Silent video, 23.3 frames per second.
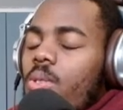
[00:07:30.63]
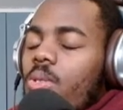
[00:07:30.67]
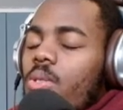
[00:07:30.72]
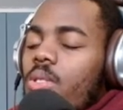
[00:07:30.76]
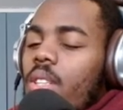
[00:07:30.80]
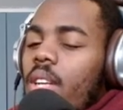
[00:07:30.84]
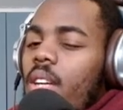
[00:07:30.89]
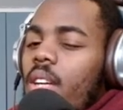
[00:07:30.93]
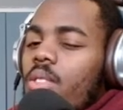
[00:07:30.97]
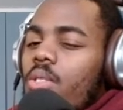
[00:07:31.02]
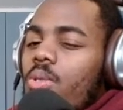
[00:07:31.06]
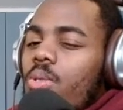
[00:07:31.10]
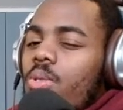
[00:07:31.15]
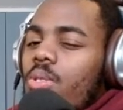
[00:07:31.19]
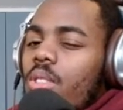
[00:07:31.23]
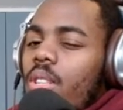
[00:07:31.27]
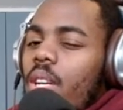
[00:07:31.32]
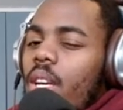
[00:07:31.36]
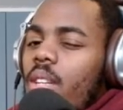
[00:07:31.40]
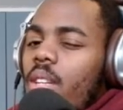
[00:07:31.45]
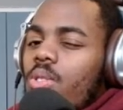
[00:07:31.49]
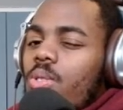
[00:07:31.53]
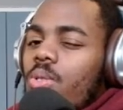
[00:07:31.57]
schedule,
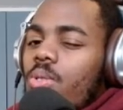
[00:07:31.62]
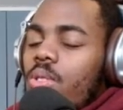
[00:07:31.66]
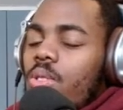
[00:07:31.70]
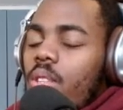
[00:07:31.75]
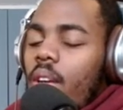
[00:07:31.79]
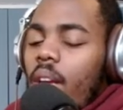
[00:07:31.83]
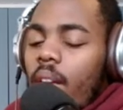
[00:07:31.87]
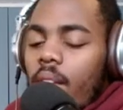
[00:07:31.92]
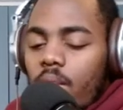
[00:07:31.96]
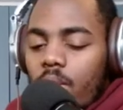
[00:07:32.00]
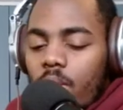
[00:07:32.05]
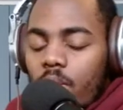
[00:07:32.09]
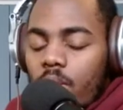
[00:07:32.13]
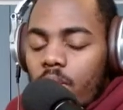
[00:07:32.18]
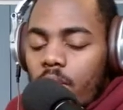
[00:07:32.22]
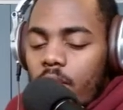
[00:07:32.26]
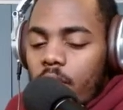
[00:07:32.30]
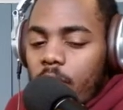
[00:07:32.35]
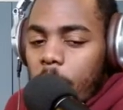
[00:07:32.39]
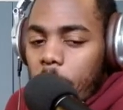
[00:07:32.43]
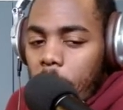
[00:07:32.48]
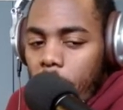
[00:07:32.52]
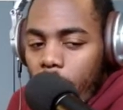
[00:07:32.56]
schedule, schedule,
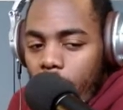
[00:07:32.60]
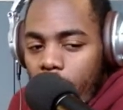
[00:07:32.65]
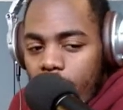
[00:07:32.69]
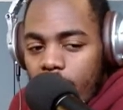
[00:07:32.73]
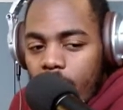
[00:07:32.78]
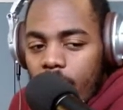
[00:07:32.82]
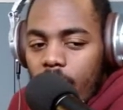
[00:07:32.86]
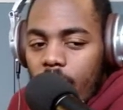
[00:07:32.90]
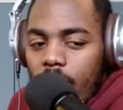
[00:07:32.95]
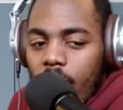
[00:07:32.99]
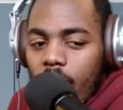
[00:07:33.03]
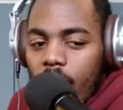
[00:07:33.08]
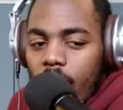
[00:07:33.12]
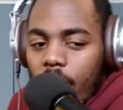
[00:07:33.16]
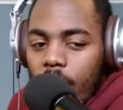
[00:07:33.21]
especially